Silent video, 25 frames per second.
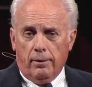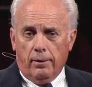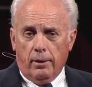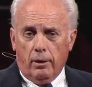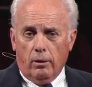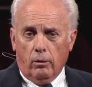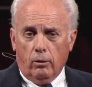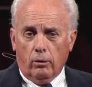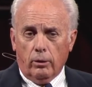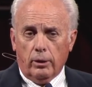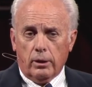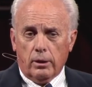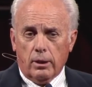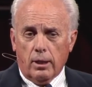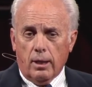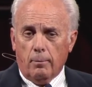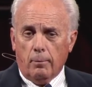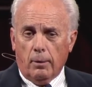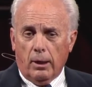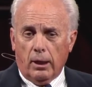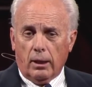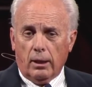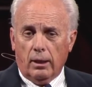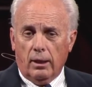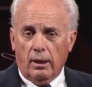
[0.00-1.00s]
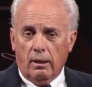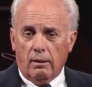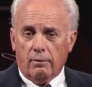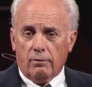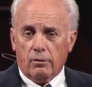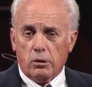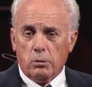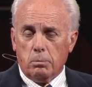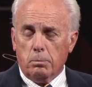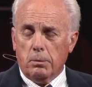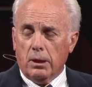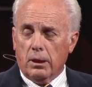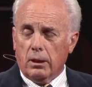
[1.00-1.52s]
The only time I can
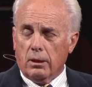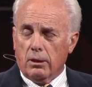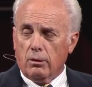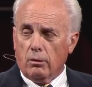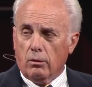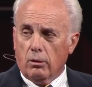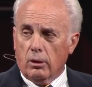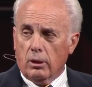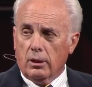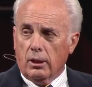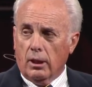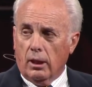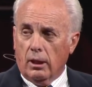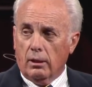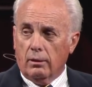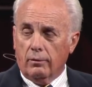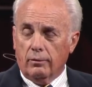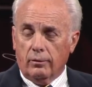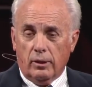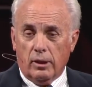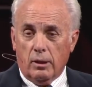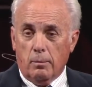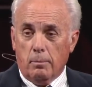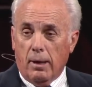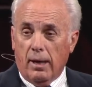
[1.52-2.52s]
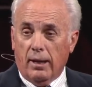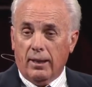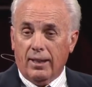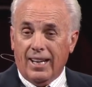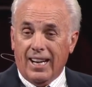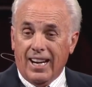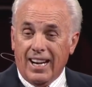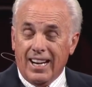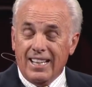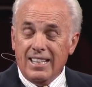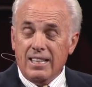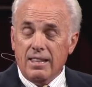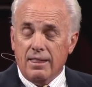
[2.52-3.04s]
ever speak authoritatively about
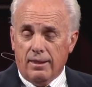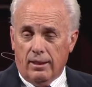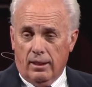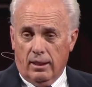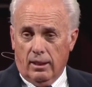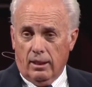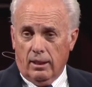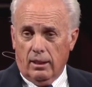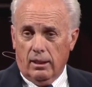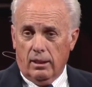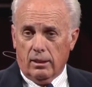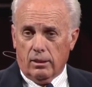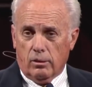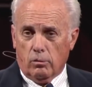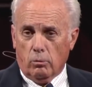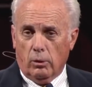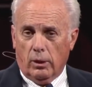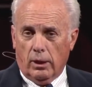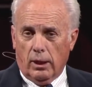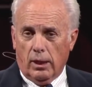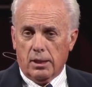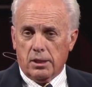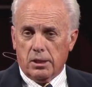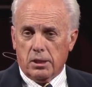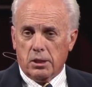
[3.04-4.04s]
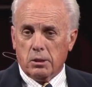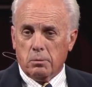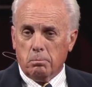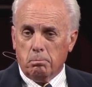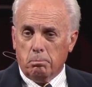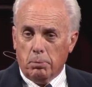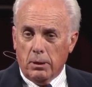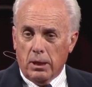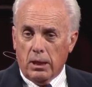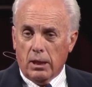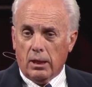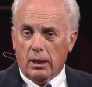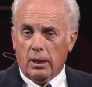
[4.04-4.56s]
anything is when I
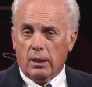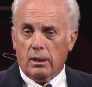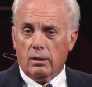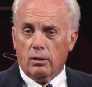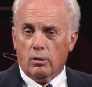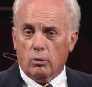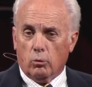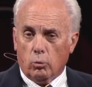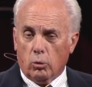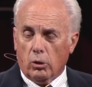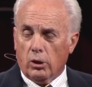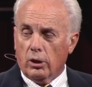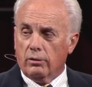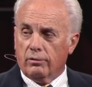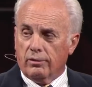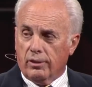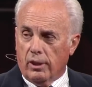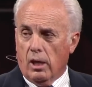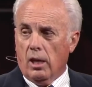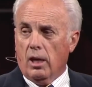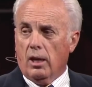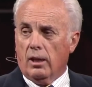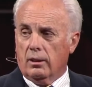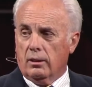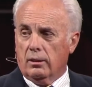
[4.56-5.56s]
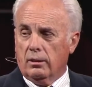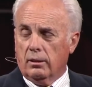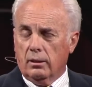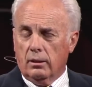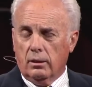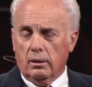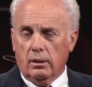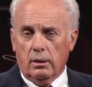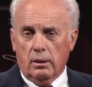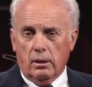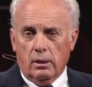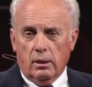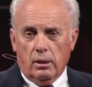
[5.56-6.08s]
speak the Word of God.
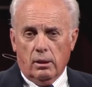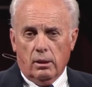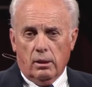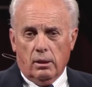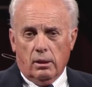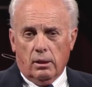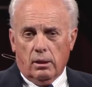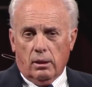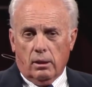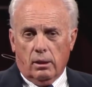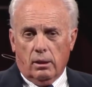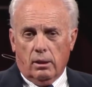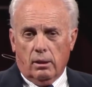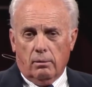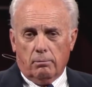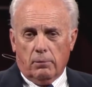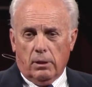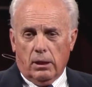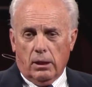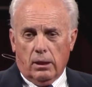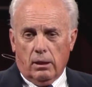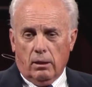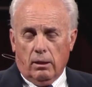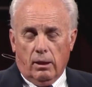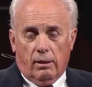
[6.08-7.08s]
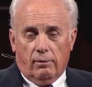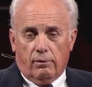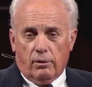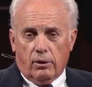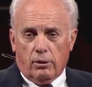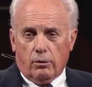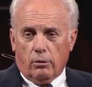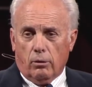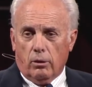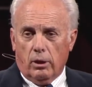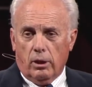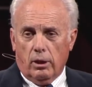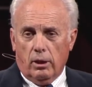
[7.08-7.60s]
Um, I don't have
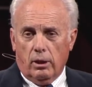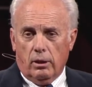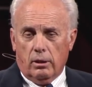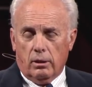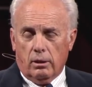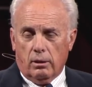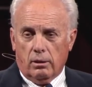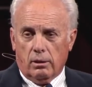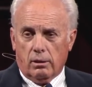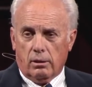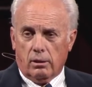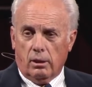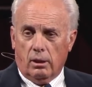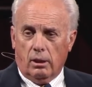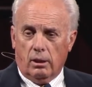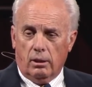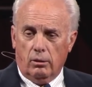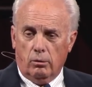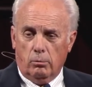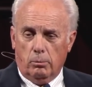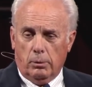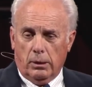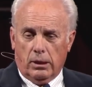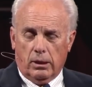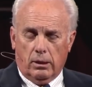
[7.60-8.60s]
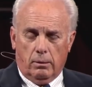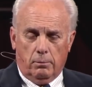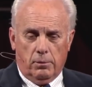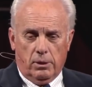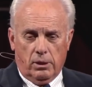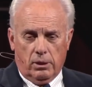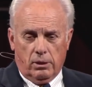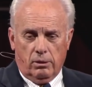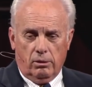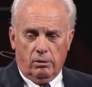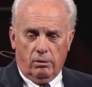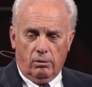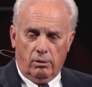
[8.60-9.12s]
authority to say, you become
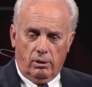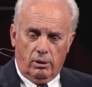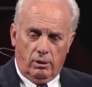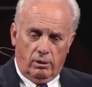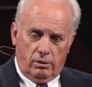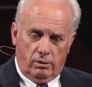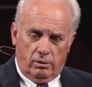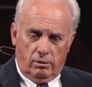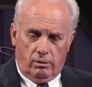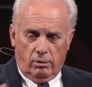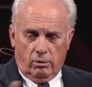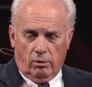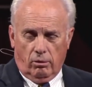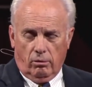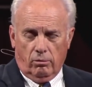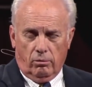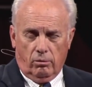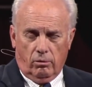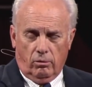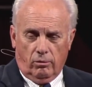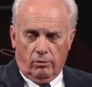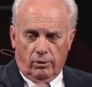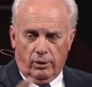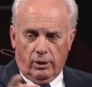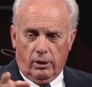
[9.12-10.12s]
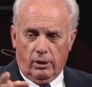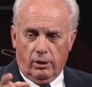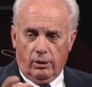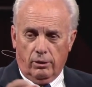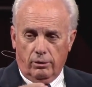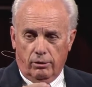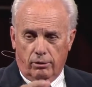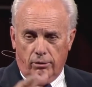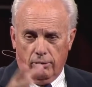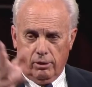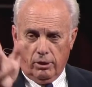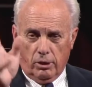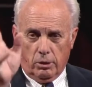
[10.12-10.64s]
this, you this, you go over here,
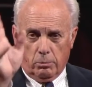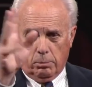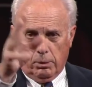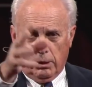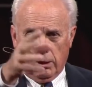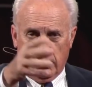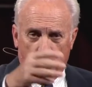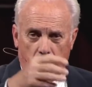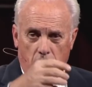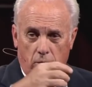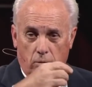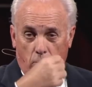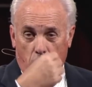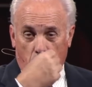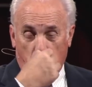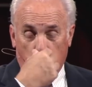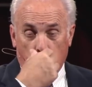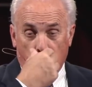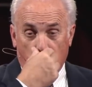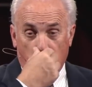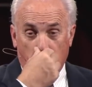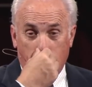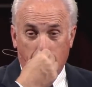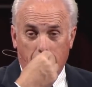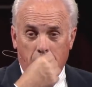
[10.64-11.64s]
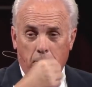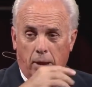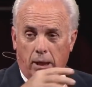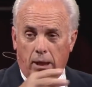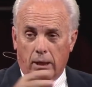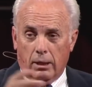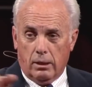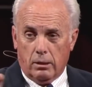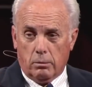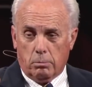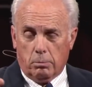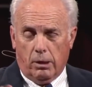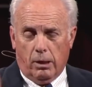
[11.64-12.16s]
you do this, paint this room green,
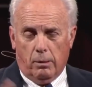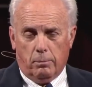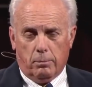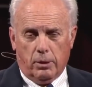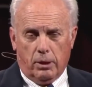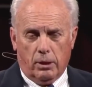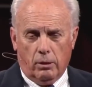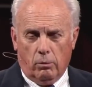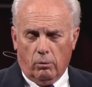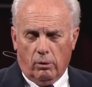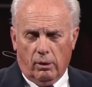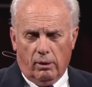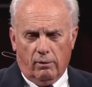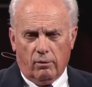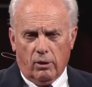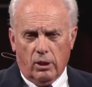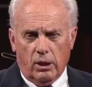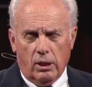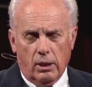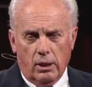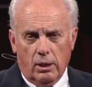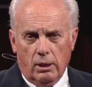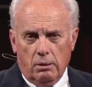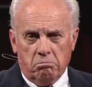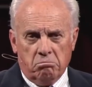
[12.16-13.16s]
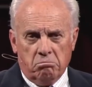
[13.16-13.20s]
buy this property, whatever.